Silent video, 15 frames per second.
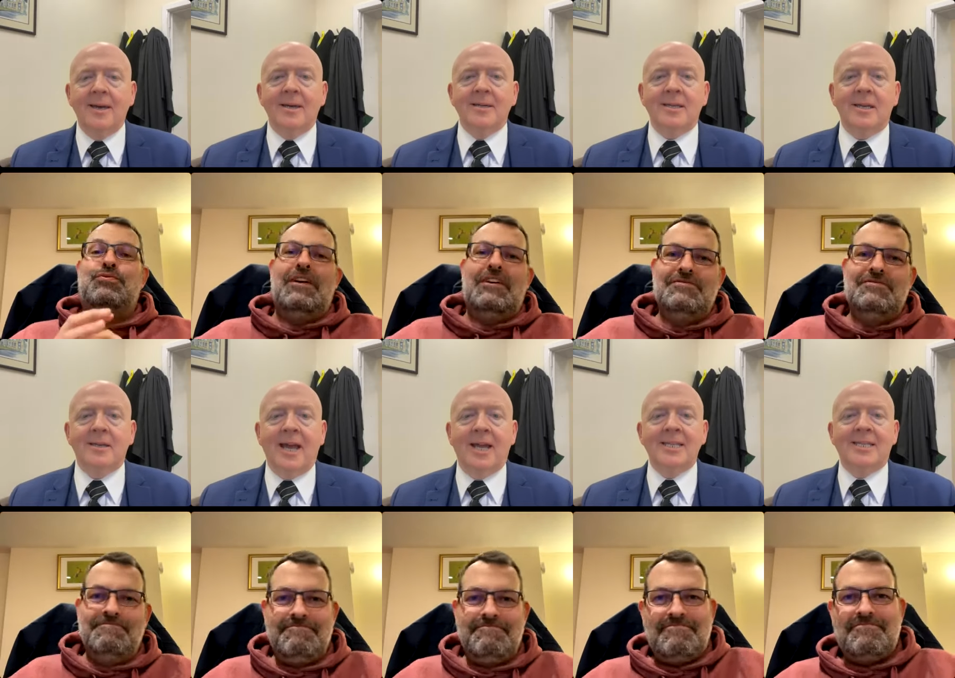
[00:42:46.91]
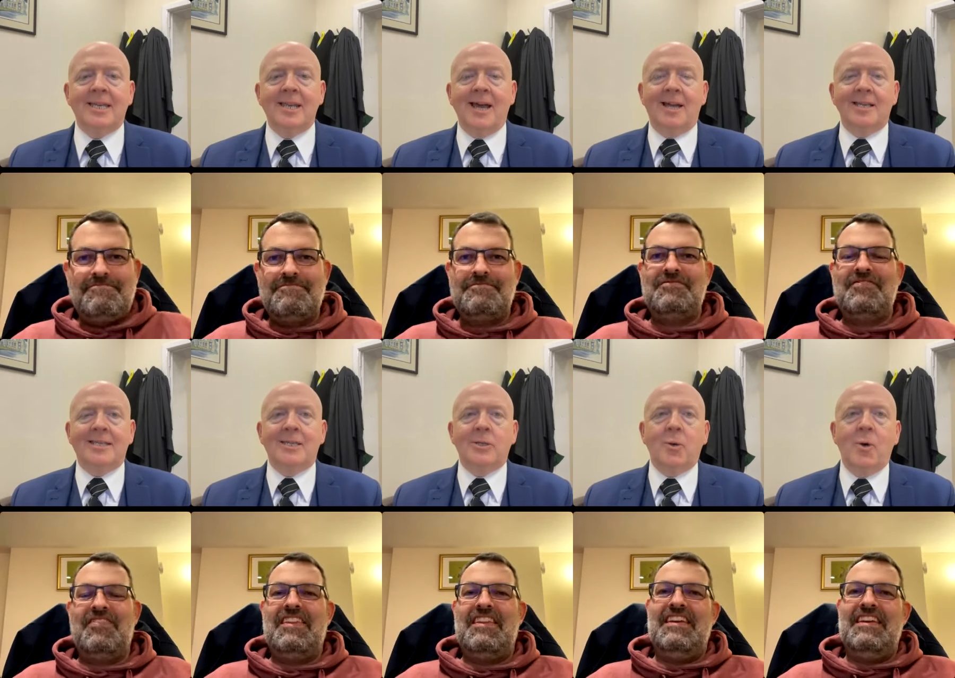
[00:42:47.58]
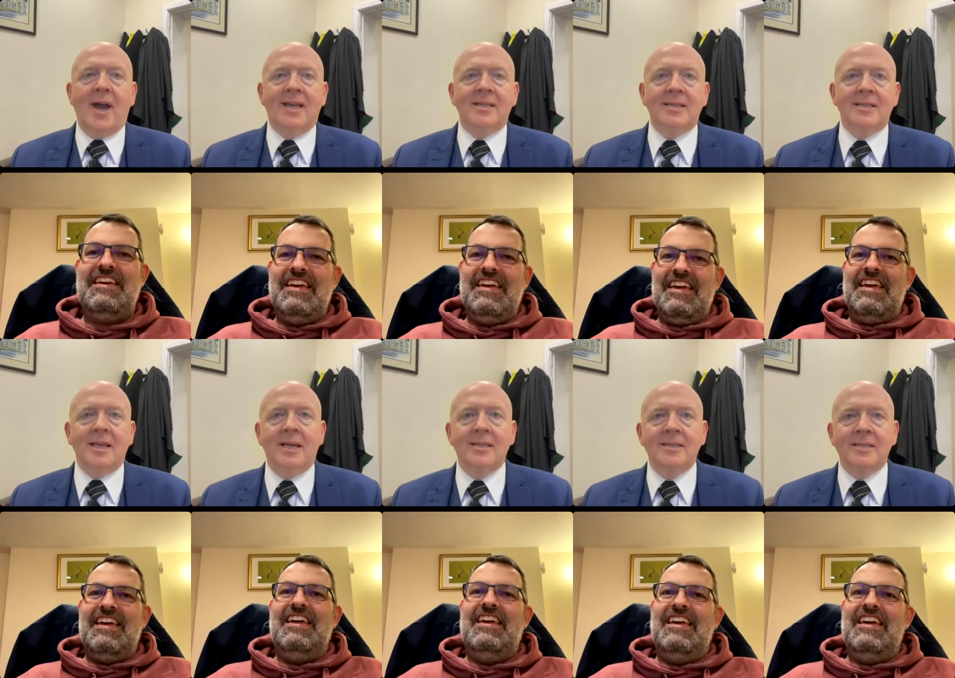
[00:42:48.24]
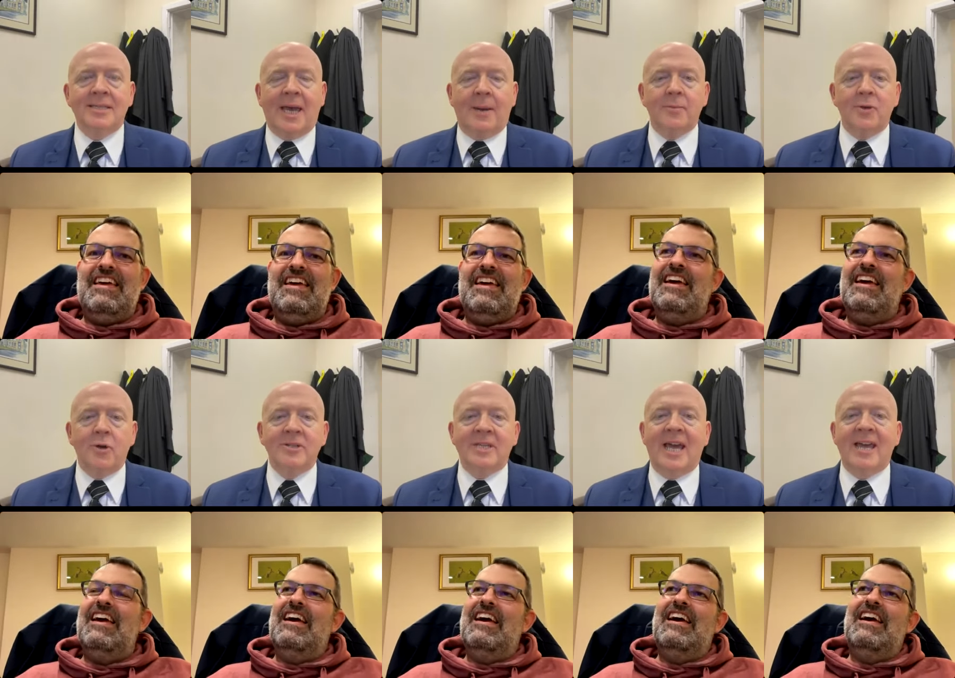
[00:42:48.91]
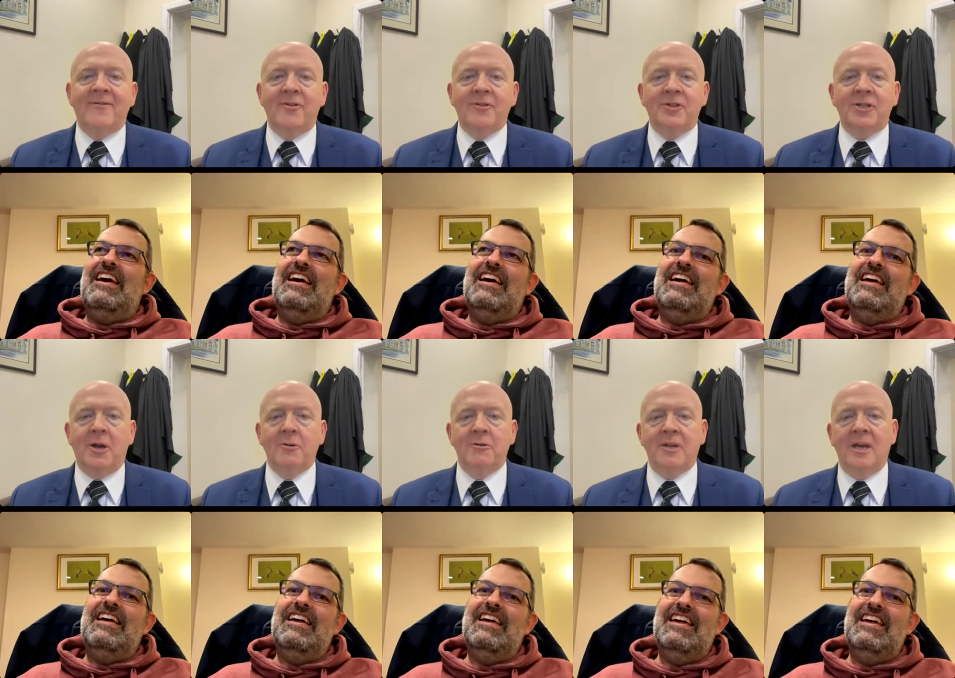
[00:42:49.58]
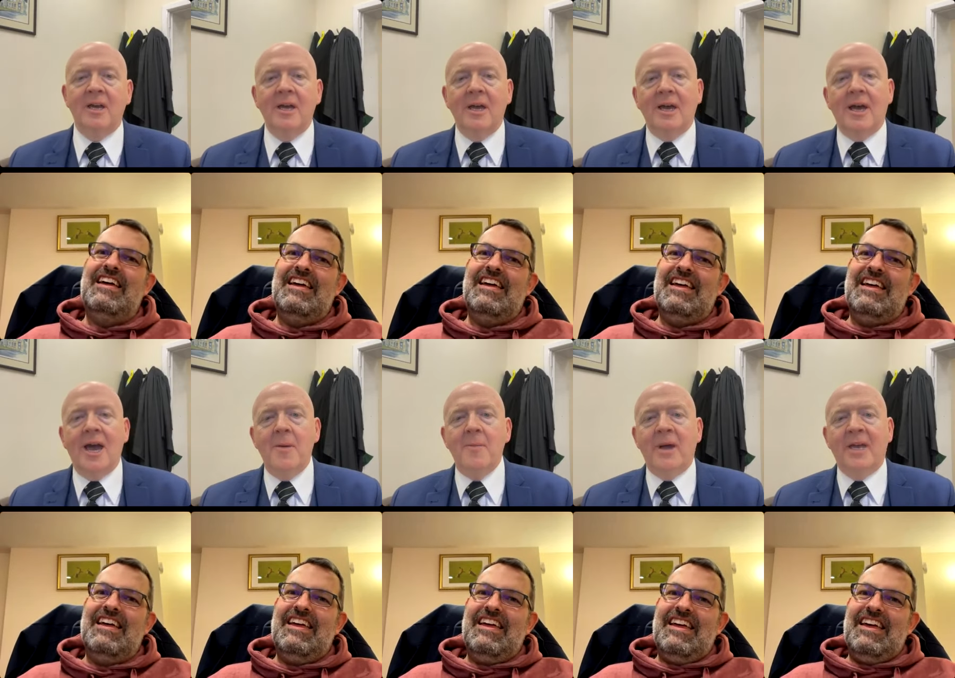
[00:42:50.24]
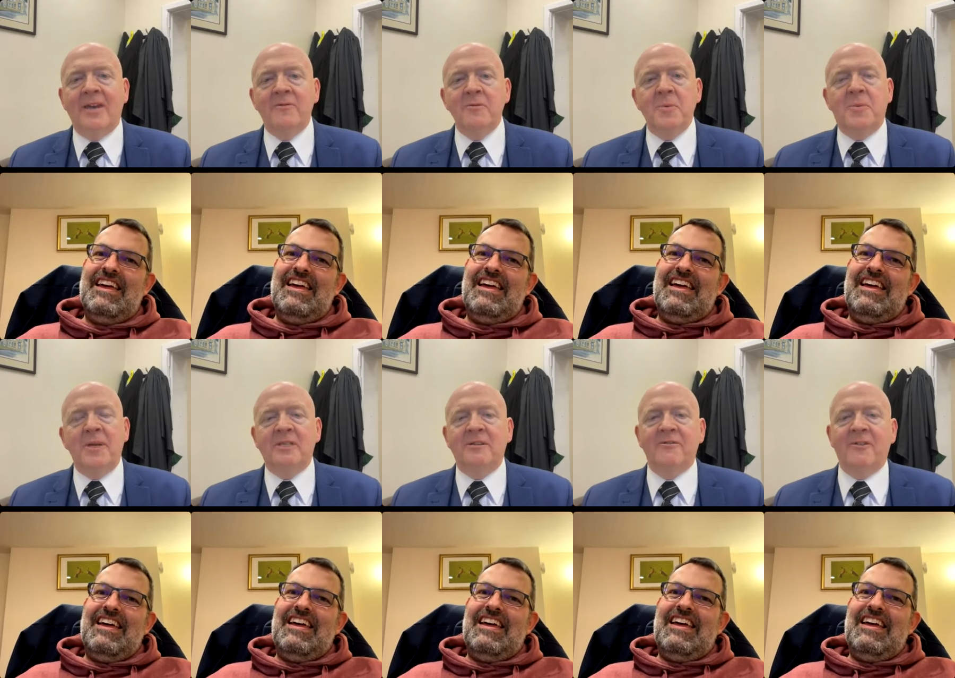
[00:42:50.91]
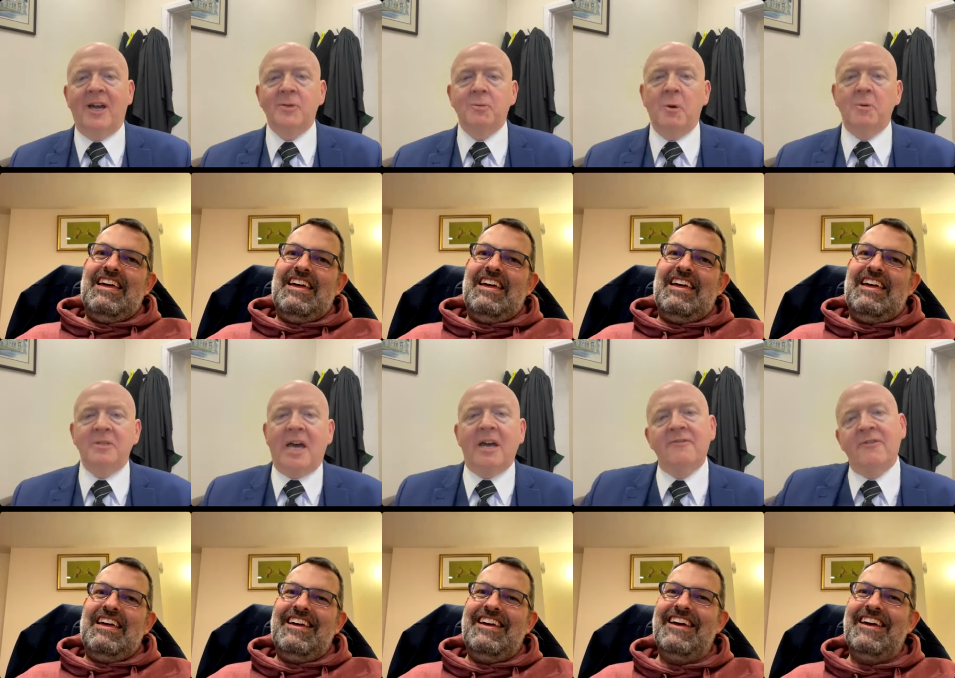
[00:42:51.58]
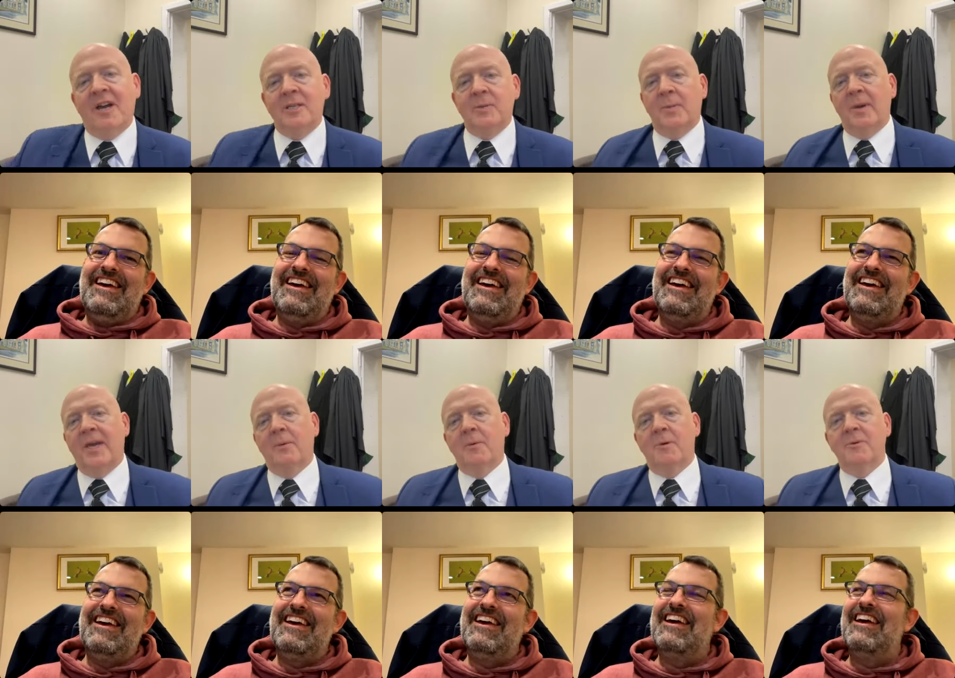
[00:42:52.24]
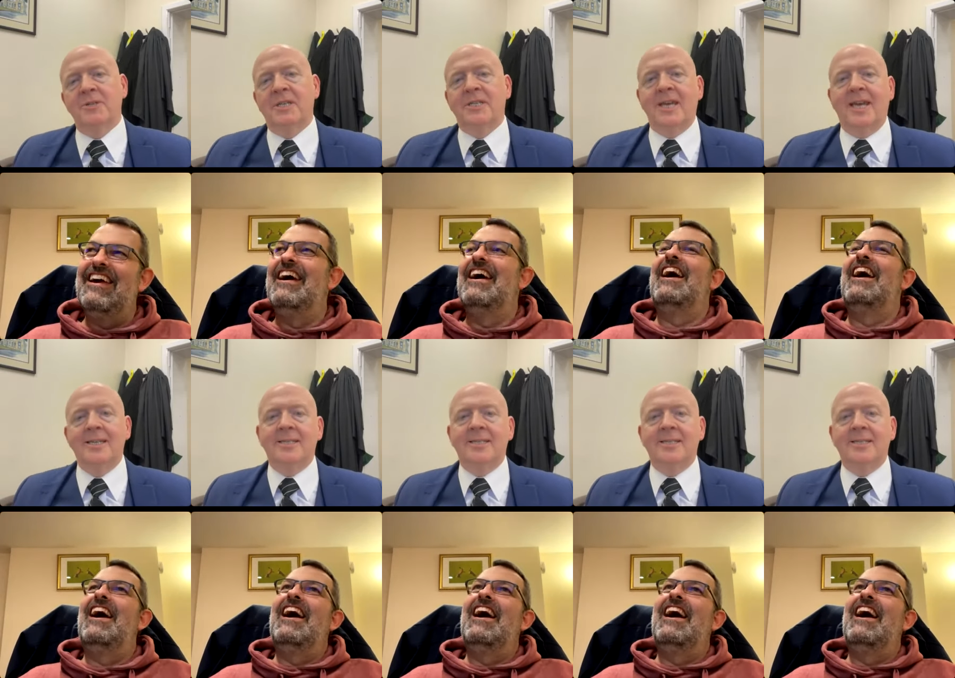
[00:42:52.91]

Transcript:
Speaker 1: to 1990s QEGS, and, and tap young Dave on the shoulder um, and give him a piece of advice, what would that advice be? What would you say